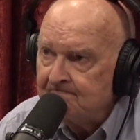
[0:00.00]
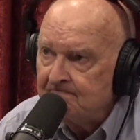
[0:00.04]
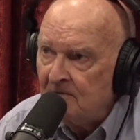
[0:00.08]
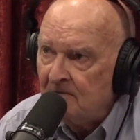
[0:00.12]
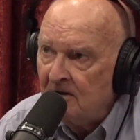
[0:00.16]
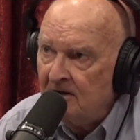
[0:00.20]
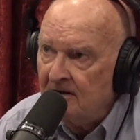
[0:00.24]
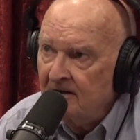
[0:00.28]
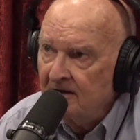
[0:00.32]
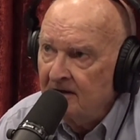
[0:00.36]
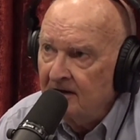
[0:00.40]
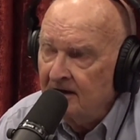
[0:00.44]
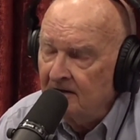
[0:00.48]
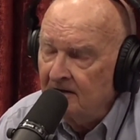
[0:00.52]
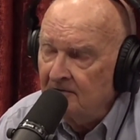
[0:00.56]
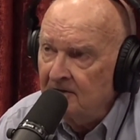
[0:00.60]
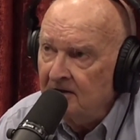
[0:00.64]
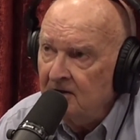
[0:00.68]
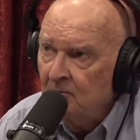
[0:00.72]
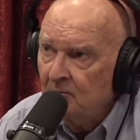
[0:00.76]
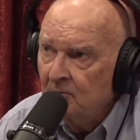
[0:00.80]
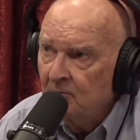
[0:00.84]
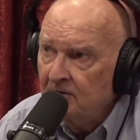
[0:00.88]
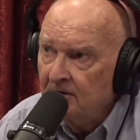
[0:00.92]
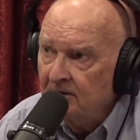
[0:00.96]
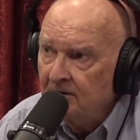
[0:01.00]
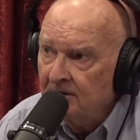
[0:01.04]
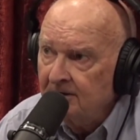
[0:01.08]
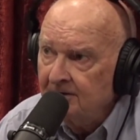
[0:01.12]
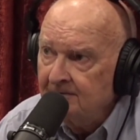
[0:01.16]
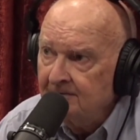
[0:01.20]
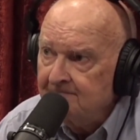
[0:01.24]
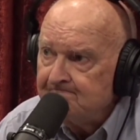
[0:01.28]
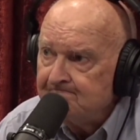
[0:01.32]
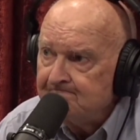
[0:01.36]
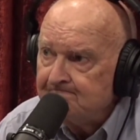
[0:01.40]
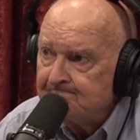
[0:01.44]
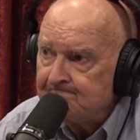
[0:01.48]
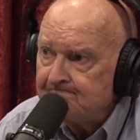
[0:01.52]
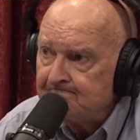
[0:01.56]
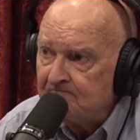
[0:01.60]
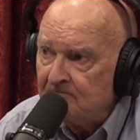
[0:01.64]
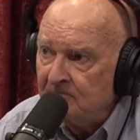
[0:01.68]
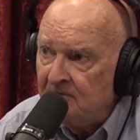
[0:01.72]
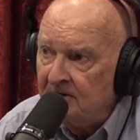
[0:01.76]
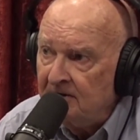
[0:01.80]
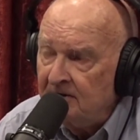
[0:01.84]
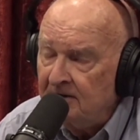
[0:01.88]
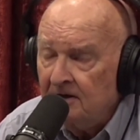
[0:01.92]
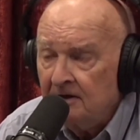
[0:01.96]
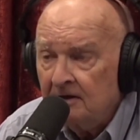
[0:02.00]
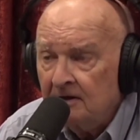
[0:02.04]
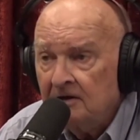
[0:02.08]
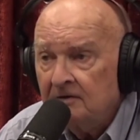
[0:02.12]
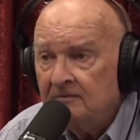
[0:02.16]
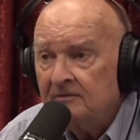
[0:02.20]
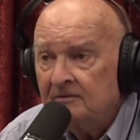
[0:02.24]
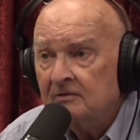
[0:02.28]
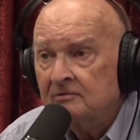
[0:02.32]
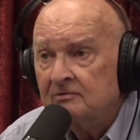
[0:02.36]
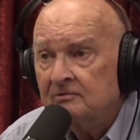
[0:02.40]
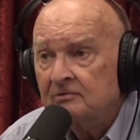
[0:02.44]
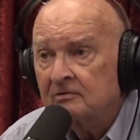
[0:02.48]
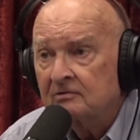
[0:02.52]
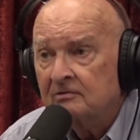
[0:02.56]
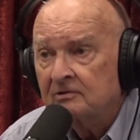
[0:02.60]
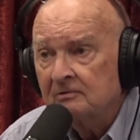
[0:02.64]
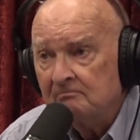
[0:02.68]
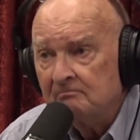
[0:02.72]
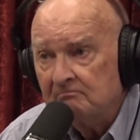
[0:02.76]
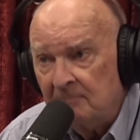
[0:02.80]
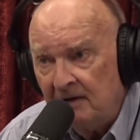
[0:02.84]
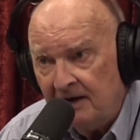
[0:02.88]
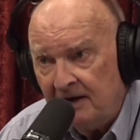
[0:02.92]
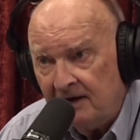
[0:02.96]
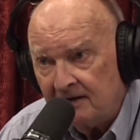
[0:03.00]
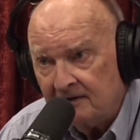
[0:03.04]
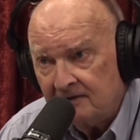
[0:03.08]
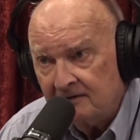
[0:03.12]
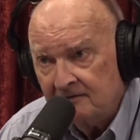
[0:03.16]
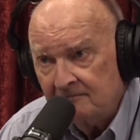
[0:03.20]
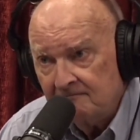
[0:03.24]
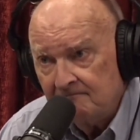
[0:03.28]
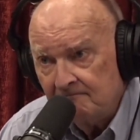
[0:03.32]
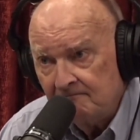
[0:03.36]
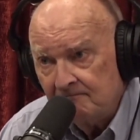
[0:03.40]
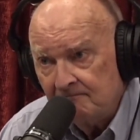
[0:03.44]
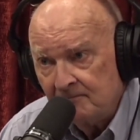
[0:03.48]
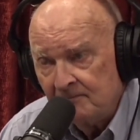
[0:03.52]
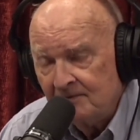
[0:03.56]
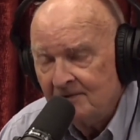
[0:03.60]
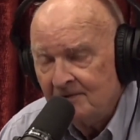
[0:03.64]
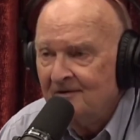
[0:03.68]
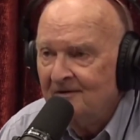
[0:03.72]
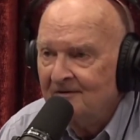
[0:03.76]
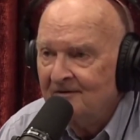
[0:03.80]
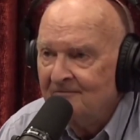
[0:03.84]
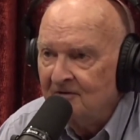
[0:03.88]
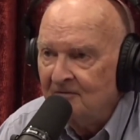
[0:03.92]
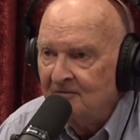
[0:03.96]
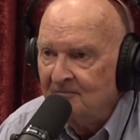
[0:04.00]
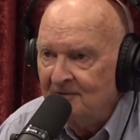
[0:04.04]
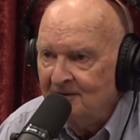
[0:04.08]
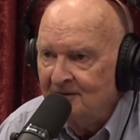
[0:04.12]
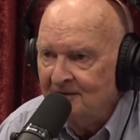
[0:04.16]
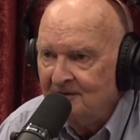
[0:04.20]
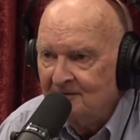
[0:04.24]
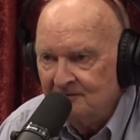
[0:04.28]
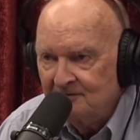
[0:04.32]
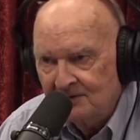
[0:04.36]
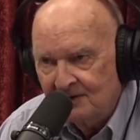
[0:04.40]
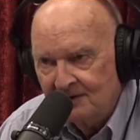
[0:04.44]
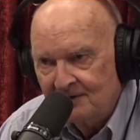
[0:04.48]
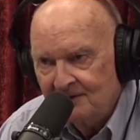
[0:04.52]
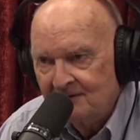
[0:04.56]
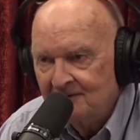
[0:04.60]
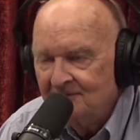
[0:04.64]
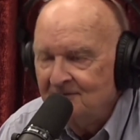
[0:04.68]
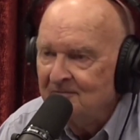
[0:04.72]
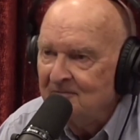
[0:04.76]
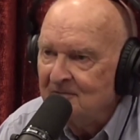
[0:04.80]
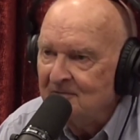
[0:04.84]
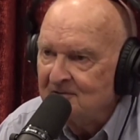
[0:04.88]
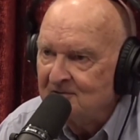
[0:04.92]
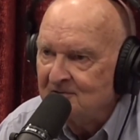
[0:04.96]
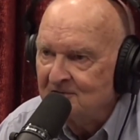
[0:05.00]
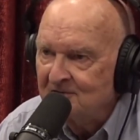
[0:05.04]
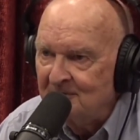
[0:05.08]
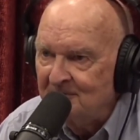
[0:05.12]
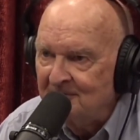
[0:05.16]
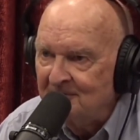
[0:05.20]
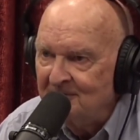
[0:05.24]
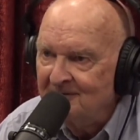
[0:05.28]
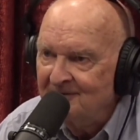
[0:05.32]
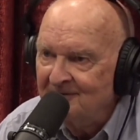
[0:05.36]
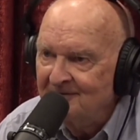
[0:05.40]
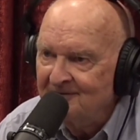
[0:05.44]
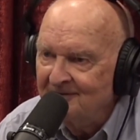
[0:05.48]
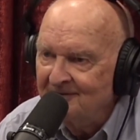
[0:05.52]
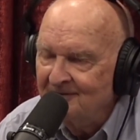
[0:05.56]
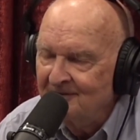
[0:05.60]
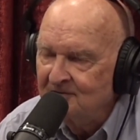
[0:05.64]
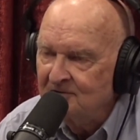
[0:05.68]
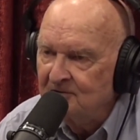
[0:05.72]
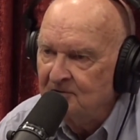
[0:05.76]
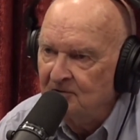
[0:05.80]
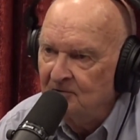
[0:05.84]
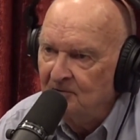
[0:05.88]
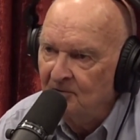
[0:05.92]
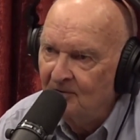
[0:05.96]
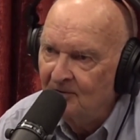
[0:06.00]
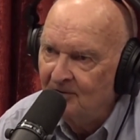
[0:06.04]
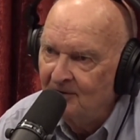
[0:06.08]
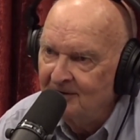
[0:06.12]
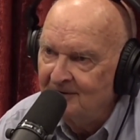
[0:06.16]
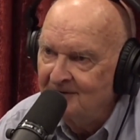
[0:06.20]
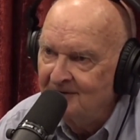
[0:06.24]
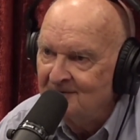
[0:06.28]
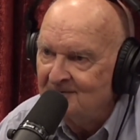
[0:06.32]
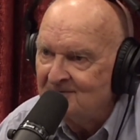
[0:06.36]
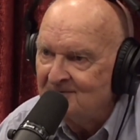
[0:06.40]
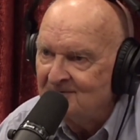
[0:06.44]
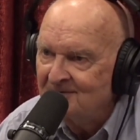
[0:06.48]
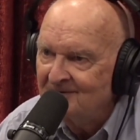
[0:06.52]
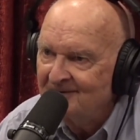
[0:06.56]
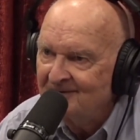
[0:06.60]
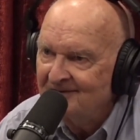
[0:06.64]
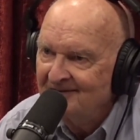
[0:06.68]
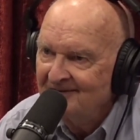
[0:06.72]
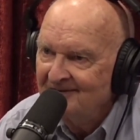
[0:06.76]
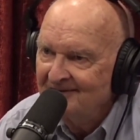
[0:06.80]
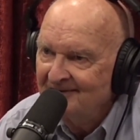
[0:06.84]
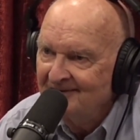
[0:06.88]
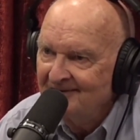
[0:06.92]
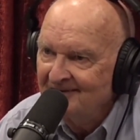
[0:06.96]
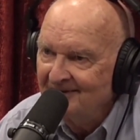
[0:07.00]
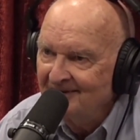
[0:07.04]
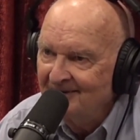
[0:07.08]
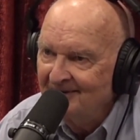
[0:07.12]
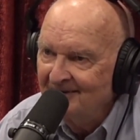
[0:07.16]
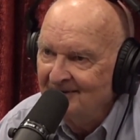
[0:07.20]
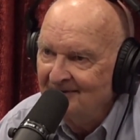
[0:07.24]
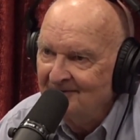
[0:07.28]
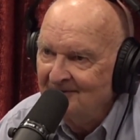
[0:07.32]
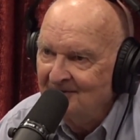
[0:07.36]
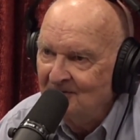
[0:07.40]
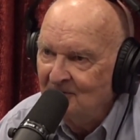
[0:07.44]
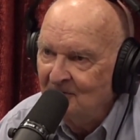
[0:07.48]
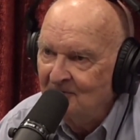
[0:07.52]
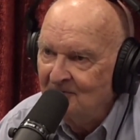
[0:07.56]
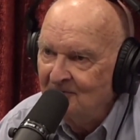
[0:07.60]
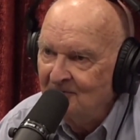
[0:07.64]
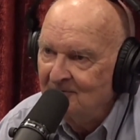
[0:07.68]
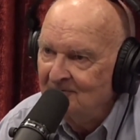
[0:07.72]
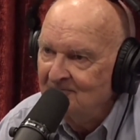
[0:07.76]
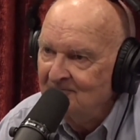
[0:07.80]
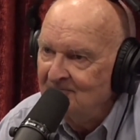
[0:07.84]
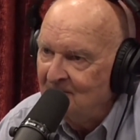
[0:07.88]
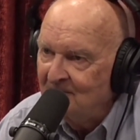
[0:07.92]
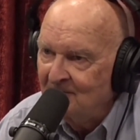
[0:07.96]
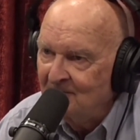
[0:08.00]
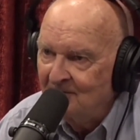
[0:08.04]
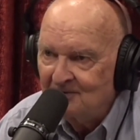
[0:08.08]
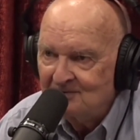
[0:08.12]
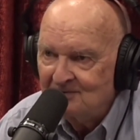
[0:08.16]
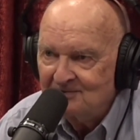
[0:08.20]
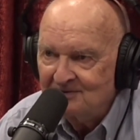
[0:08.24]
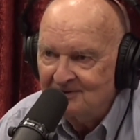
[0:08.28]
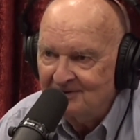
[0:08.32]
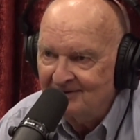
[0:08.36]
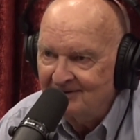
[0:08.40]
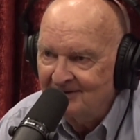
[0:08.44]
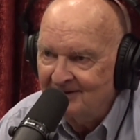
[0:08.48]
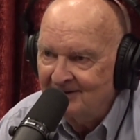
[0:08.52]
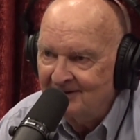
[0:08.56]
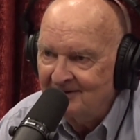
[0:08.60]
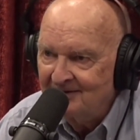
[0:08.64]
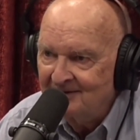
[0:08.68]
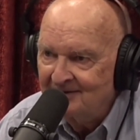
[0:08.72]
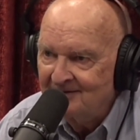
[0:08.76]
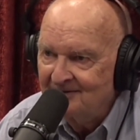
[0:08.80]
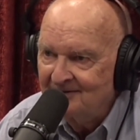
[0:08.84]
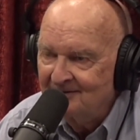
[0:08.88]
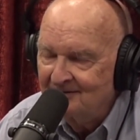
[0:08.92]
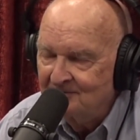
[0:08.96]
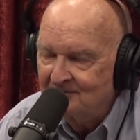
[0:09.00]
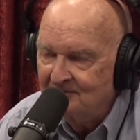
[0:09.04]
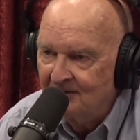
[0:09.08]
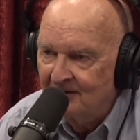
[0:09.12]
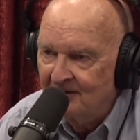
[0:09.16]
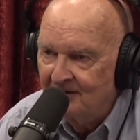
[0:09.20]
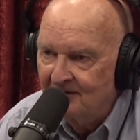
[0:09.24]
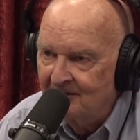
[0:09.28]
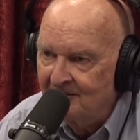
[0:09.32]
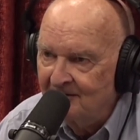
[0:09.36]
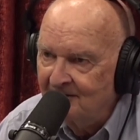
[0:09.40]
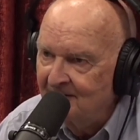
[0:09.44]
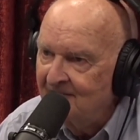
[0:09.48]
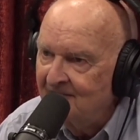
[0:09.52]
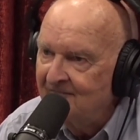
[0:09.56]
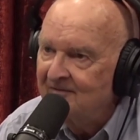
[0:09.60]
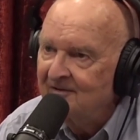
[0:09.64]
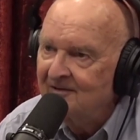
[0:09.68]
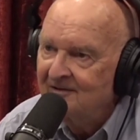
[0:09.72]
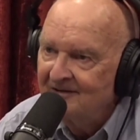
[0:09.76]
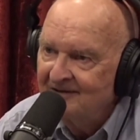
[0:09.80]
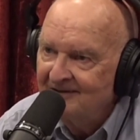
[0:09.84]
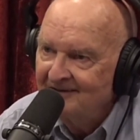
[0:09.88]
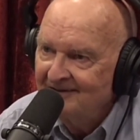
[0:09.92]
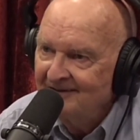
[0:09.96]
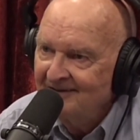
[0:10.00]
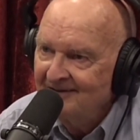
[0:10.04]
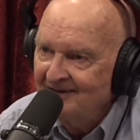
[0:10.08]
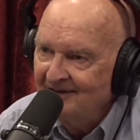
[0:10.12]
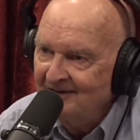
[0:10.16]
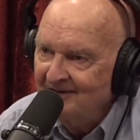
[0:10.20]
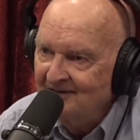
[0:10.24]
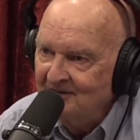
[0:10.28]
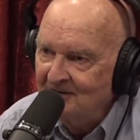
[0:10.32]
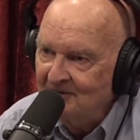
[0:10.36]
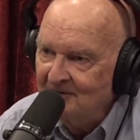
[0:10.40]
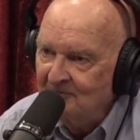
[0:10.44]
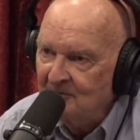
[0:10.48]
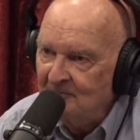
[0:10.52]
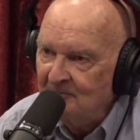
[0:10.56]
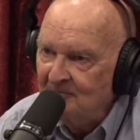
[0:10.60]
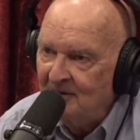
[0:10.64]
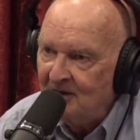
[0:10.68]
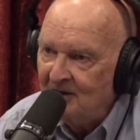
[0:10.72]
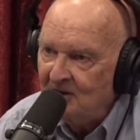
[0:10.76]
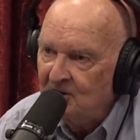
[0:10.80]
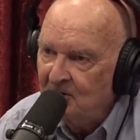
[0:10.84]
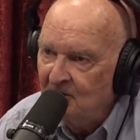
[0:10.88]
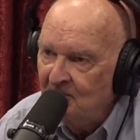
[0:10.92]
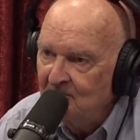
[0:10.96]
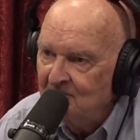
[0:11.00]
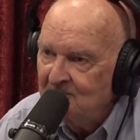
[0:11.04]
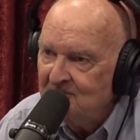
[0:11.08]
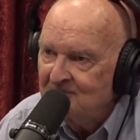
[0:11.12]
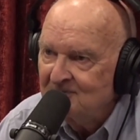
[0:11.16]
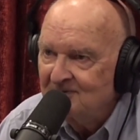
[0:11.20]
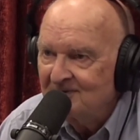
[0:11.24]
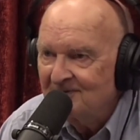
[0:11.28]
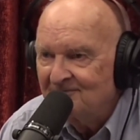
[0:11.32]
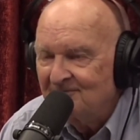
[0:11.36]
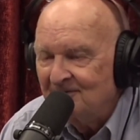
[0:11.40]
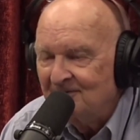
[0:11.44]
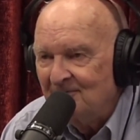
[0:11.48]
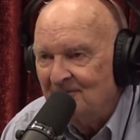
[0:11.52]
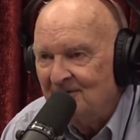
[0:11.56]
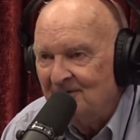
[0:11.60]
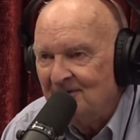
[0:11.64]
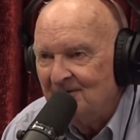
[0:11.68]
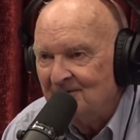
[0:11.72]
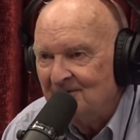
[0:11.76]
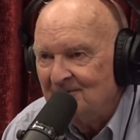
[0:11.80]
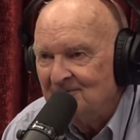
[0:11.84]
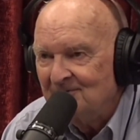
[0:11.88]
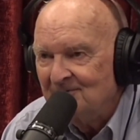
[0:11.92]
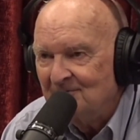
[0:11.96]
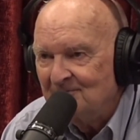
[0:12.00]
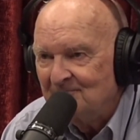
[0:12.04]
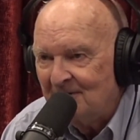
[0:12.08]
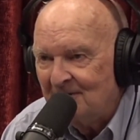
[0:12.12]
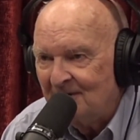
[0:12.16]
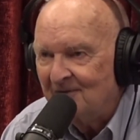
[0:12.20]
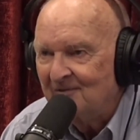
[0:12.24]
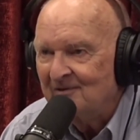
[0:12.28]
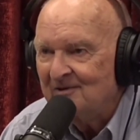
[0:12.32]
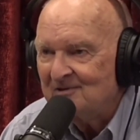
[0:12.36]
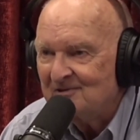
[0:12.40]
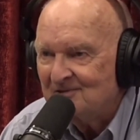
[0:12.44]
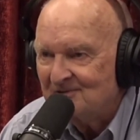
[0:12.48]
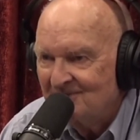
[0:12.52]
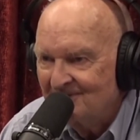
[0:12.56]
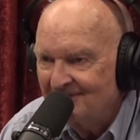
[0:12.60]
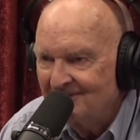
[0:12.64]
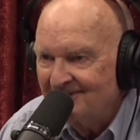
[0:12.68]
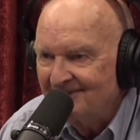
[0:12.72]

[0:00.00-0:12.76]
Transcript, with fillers: And they were he then took them back from there down the Mississippi, down to New Orleans, and then over across the Atlantic to Le Havre. And then they went by coach from there to Paris.